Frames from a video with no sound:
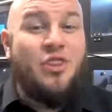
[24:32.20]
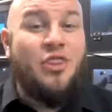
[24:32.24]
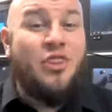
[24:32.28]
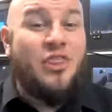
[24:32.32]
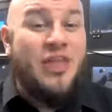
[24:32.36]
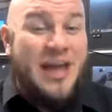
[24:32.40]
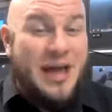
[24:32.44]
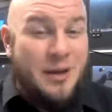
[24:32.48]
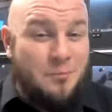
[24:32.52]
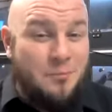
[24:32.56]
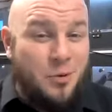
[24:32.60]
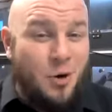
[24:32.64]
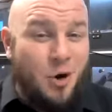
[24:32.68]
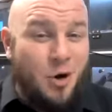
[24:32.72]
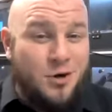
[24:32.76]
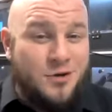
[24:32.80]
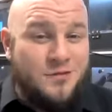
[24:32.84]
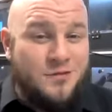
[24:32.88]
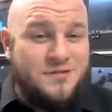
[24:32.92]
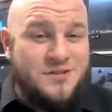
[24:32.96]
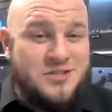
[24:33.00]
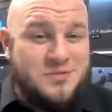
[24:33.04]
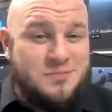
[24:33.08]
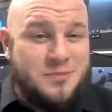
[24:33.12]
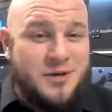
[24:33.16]
That part
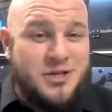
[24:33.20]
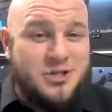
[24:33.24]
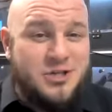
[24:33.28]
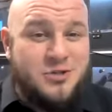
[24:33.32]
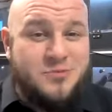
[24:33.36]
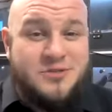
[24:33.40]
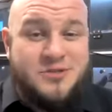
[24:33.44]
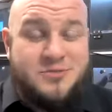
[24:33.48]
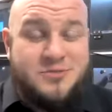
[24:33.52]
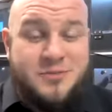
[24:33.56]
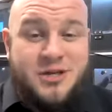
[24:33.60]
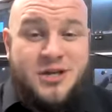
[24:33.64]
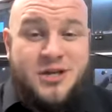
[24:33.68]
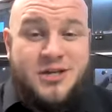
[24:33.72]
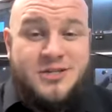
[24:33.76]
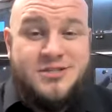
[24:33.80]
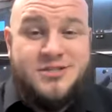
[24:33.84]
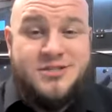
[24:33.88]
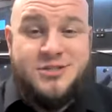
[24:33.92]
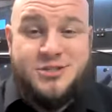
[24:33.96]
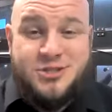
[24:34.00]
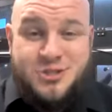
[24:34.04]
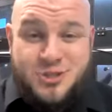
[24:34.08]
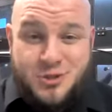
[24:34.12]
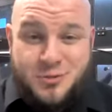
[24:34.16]
of the spectrum is because
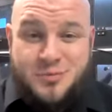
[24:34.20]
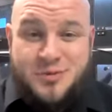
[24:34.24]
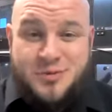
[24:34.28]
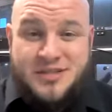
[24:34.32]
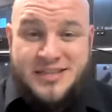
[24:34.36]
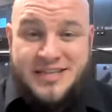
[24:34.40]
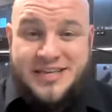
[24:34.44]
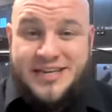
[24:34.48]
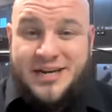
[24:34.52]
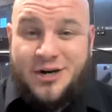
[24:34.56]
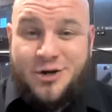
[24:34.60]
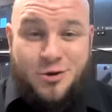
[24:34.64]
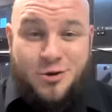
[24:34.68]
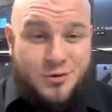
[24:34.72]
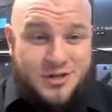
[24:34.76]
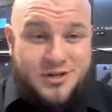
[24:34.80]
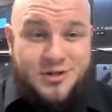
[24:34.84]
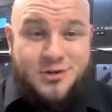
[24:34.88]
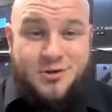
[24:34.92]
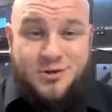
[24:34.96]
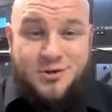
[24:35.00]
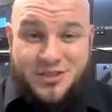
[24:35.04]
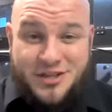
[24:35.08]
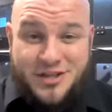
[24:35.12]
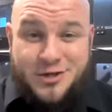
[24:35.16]
they're stupid and they aren't
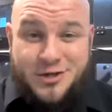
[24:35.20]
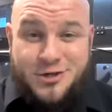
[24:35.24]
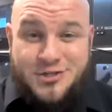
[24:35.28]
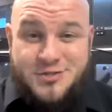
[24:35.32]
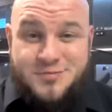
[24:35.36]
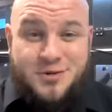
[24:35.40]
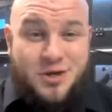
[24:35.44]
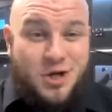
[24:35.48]
critical thinkers,